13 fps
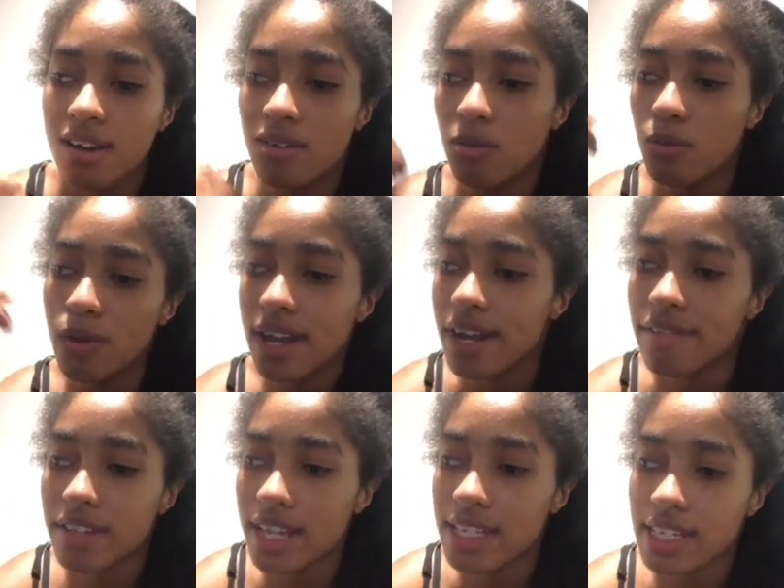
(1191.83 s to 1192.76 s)

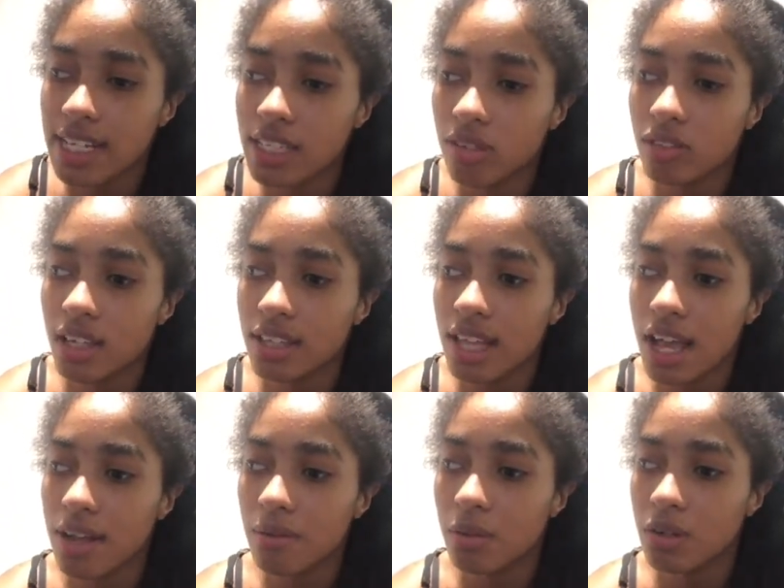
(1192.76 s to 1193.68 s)
whenever they say something,
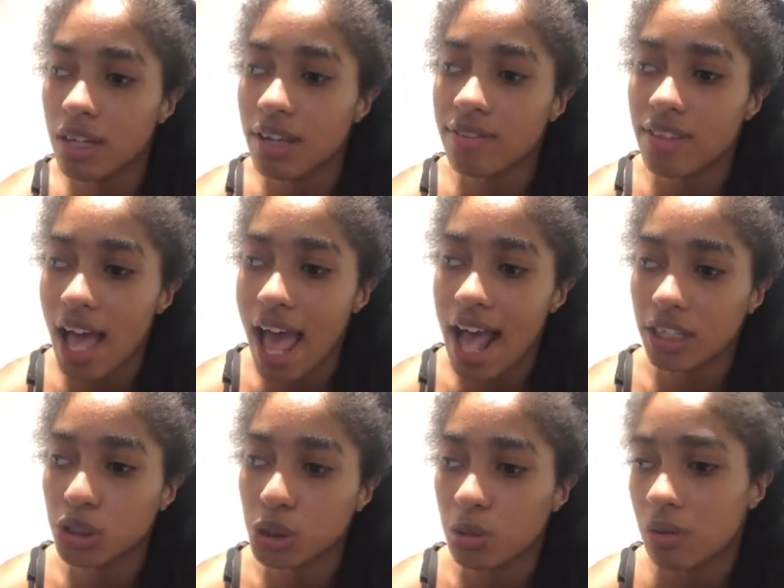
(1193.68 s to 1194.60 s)
then we'll give the
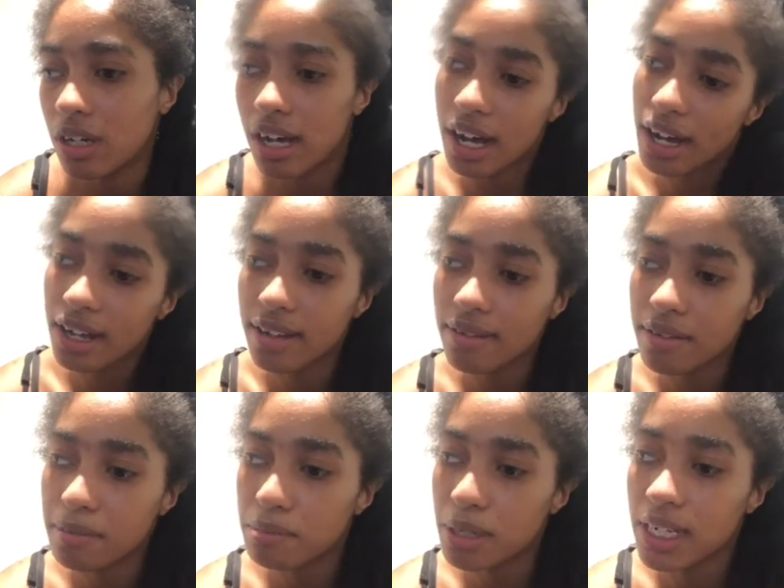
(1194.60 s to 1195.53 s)
extra 1 up.
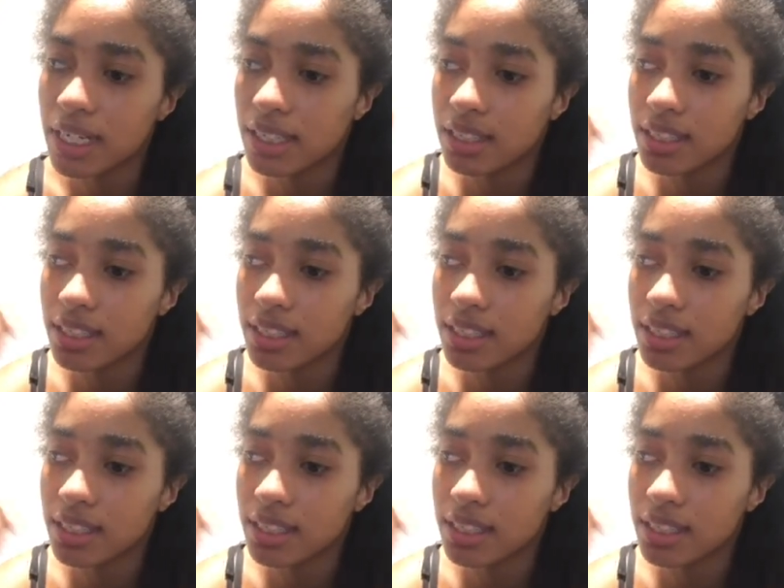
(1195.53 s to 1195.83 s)
But